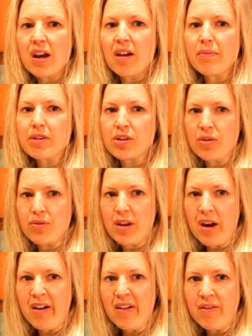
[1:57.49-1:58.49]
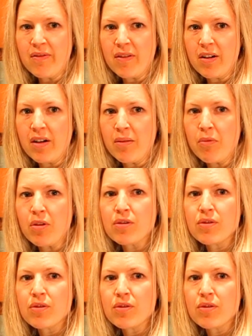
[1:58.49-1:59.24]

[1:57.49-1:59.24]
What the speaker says: have been shown to have more